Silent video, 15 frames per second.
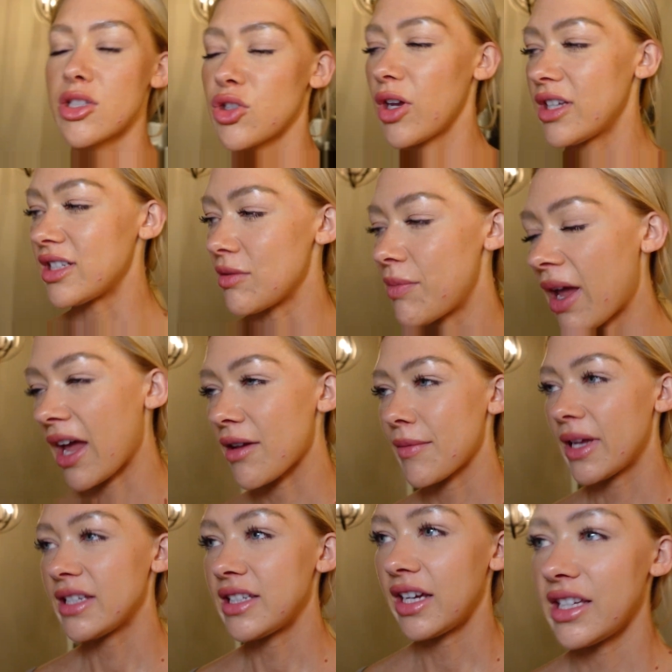So I did pack
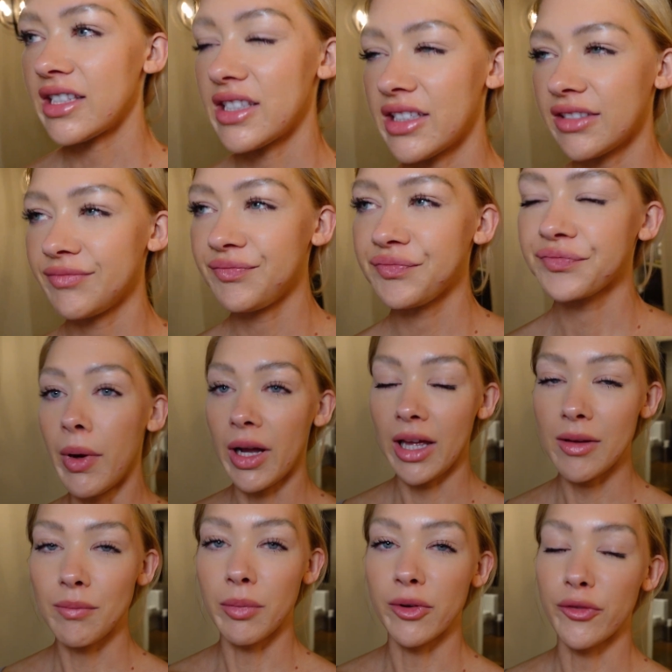my Dyson,
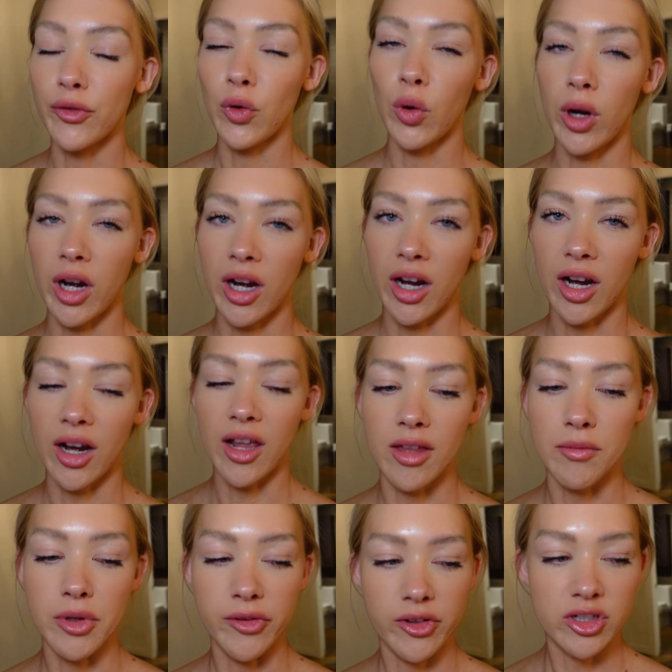but before the
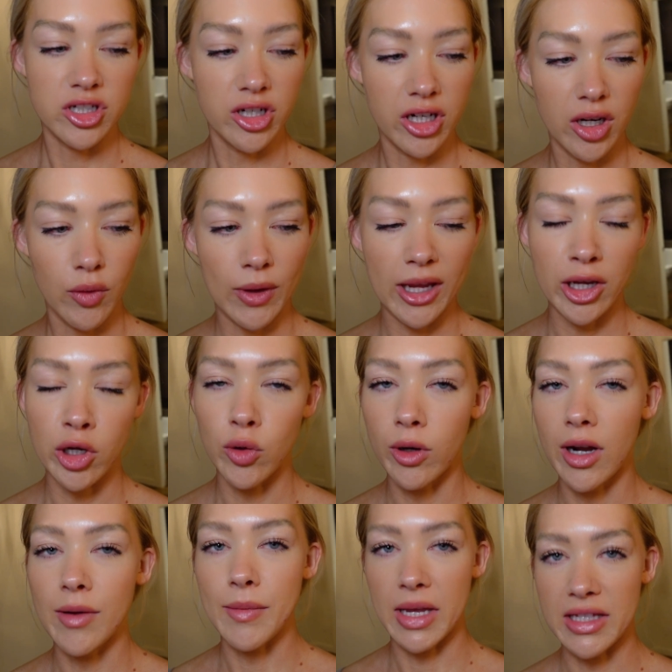movers took it away, who were
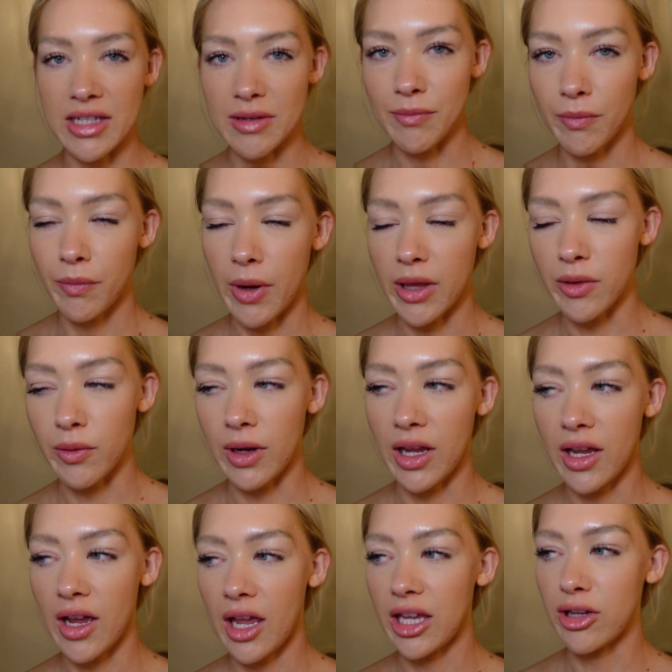amazing, by the way,
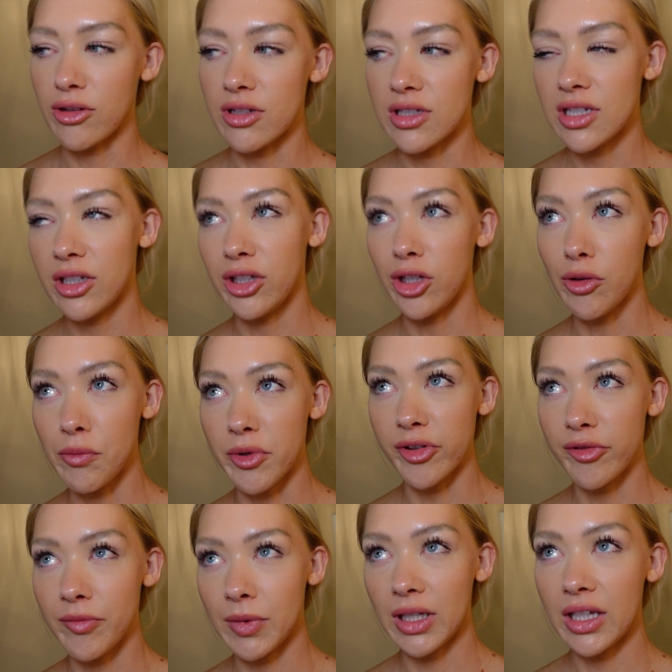I used You
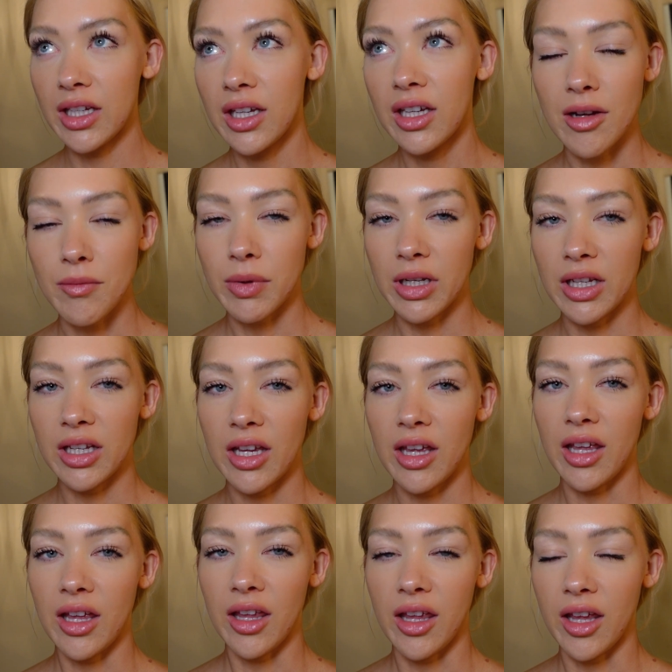Move Me company
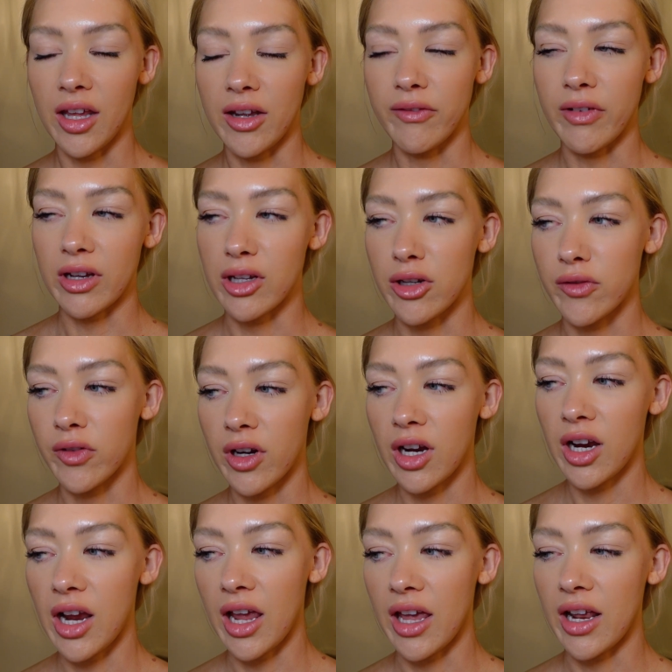in Vancouver,
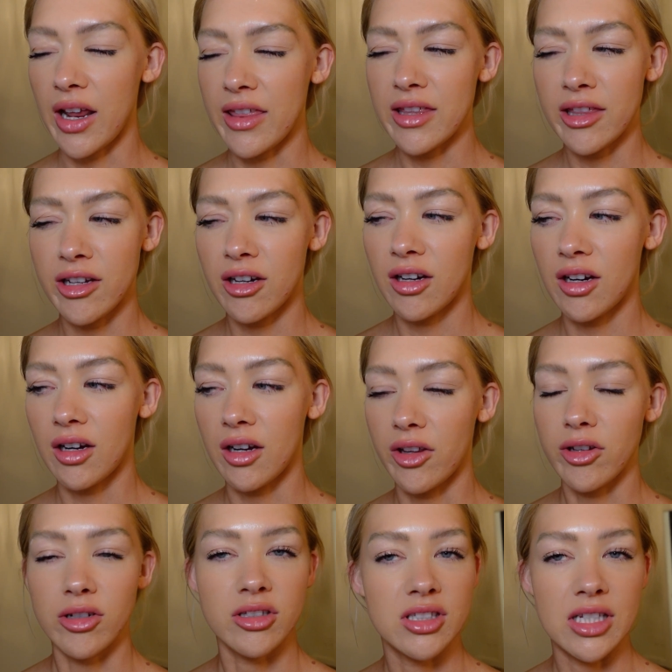and I think there are
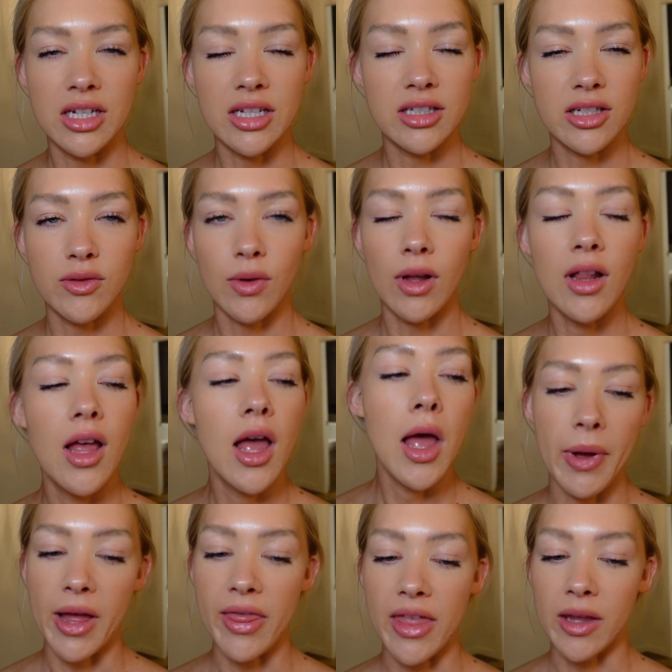other cities as well,
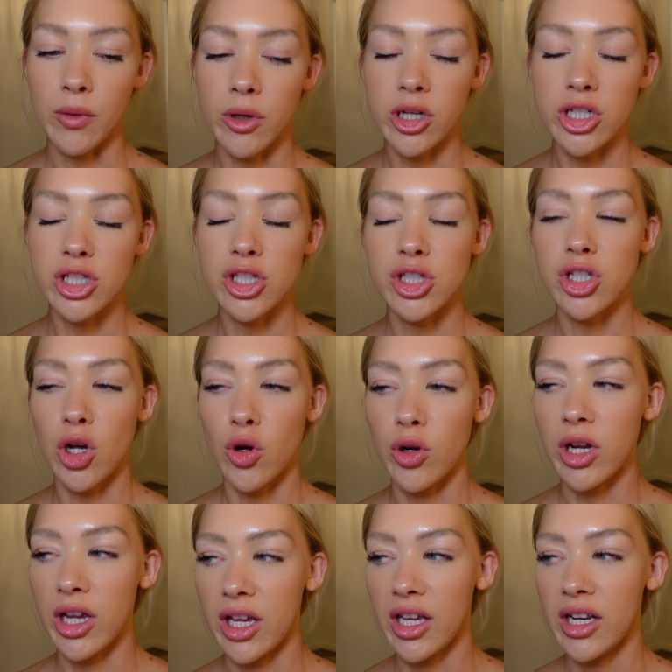but they were so
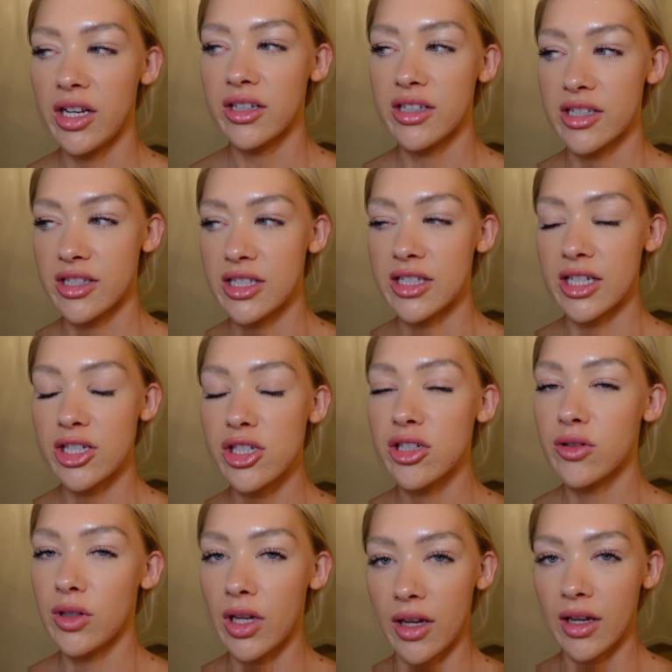good. Just these like
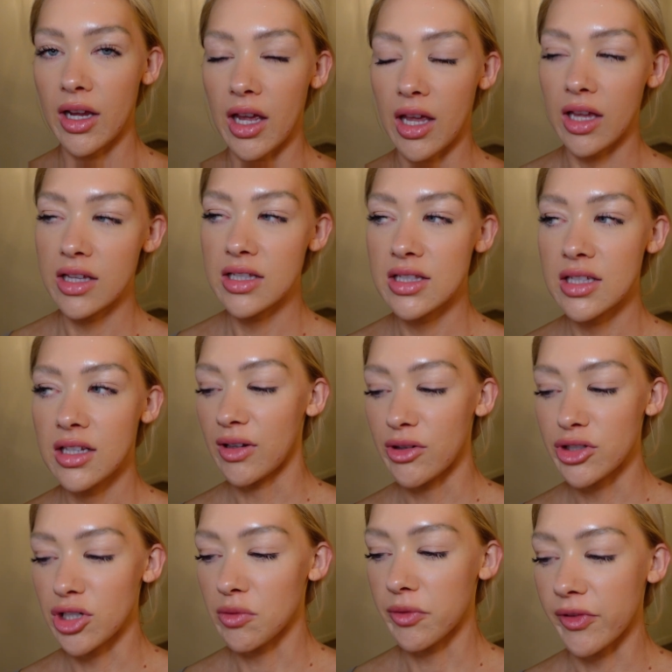2 young guys. They were
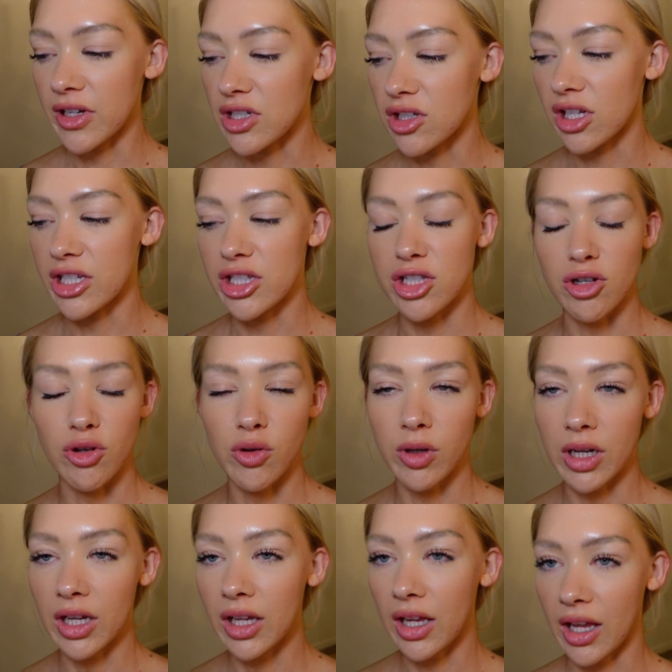so professional and so
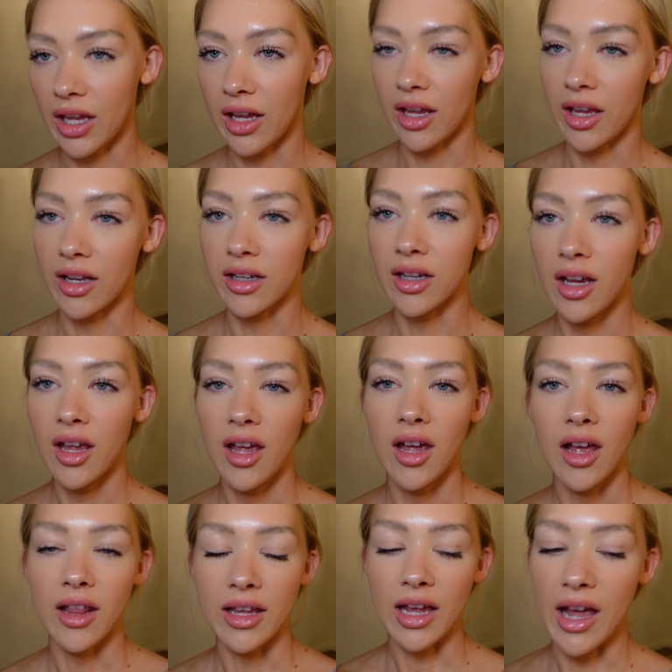quick, and
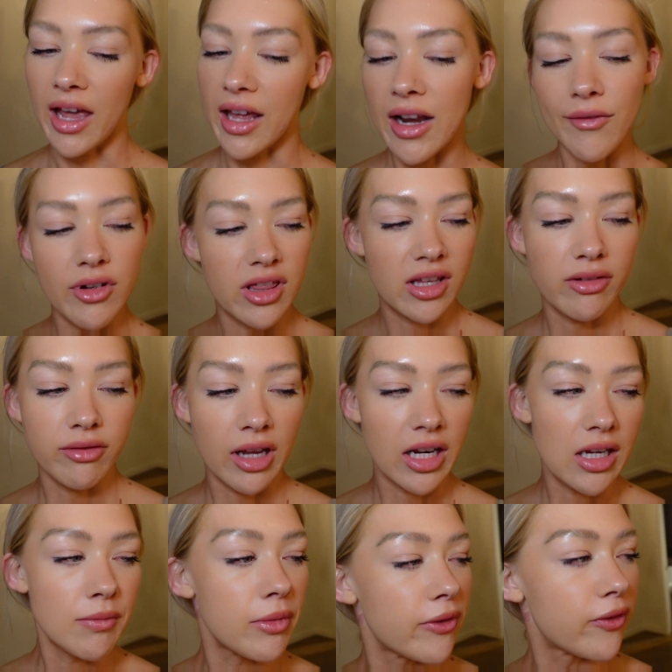like I had everything
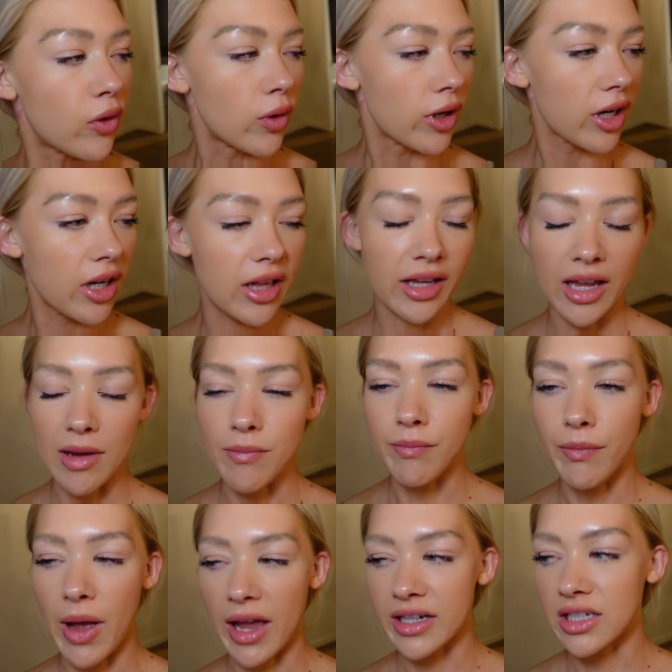ready before. Like I
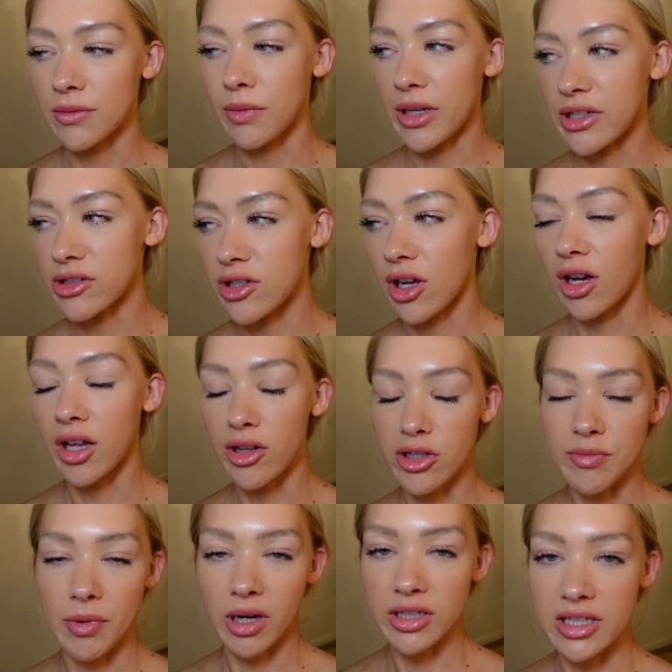packed up, I just saw all those
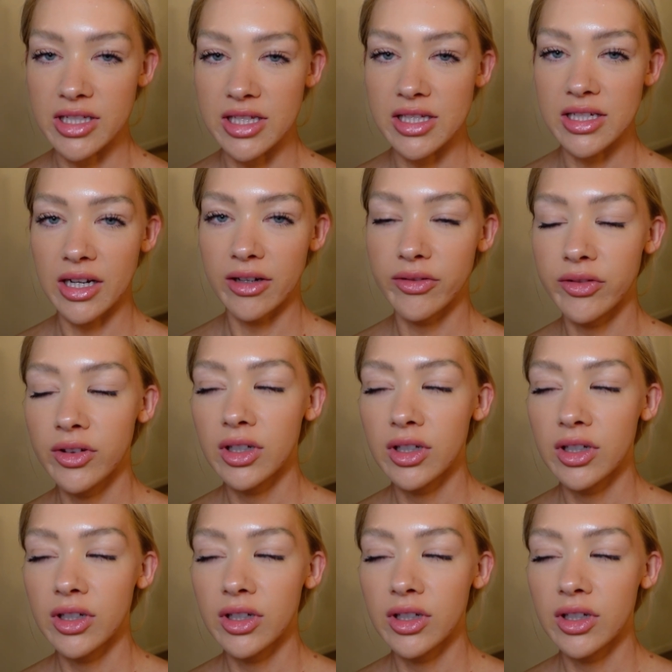boxes and stuff.